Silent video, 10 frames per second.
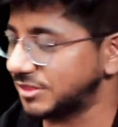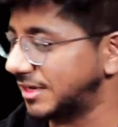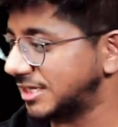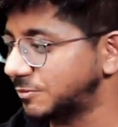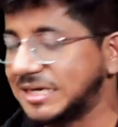
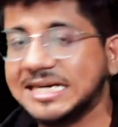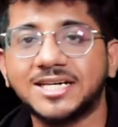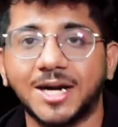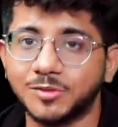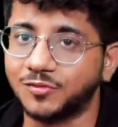Like
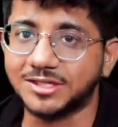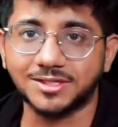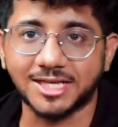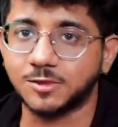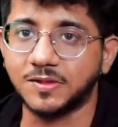speed comes
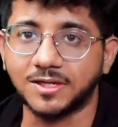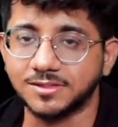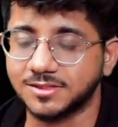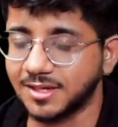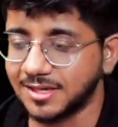with
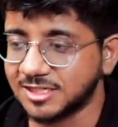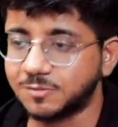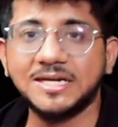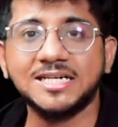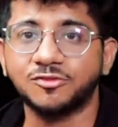experience.
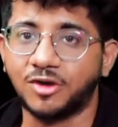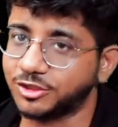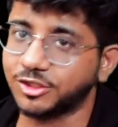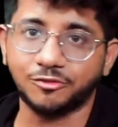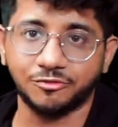Speed is a
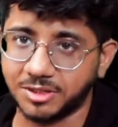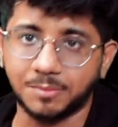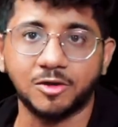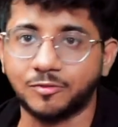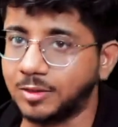function of
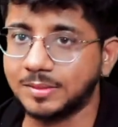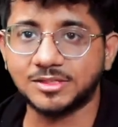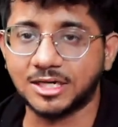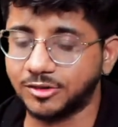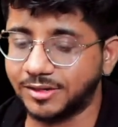number of
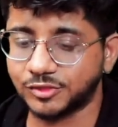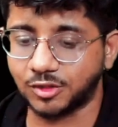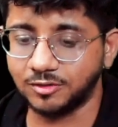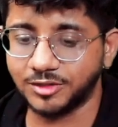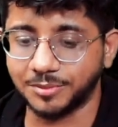problems that you have
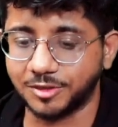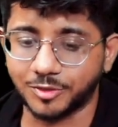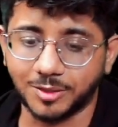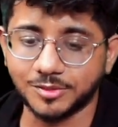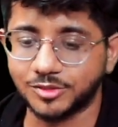solved, number of
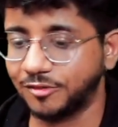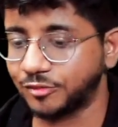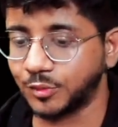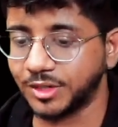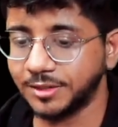problems you have
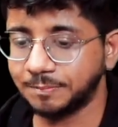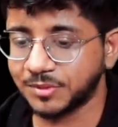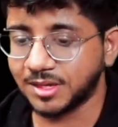coded.